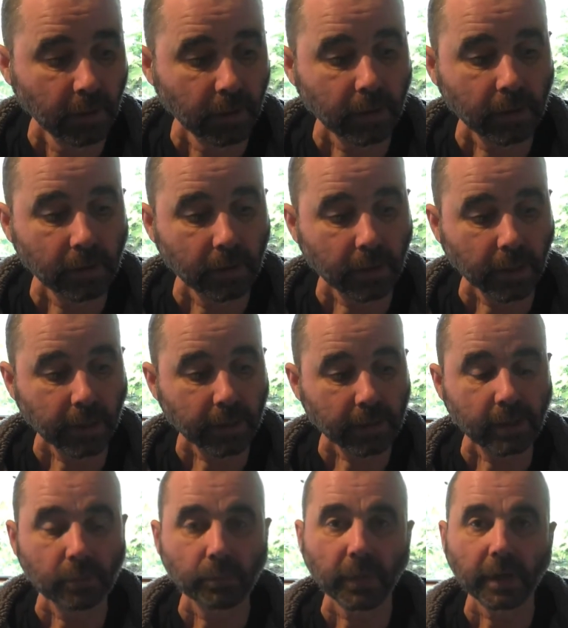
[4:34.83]
and
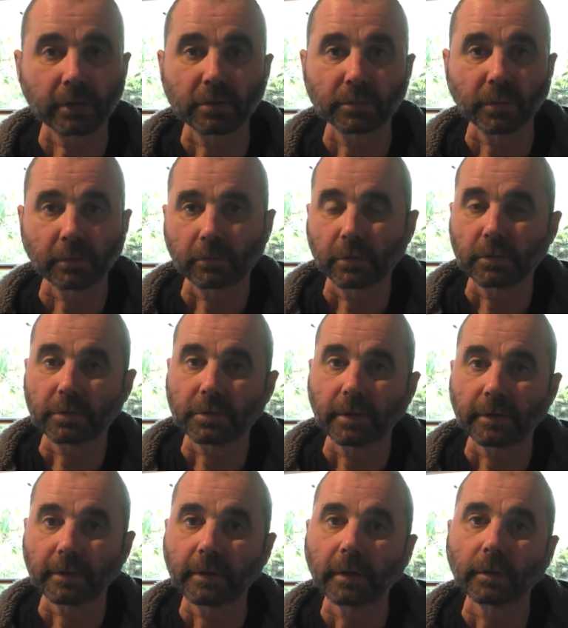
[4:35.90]
get back to my roots, I
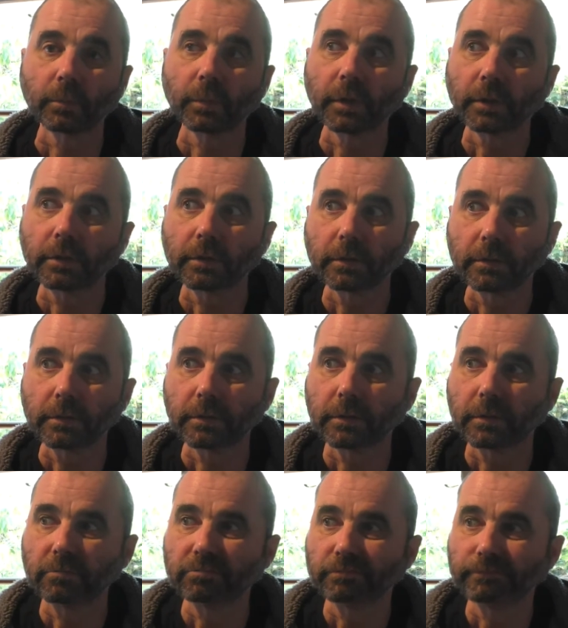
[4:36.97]
think, because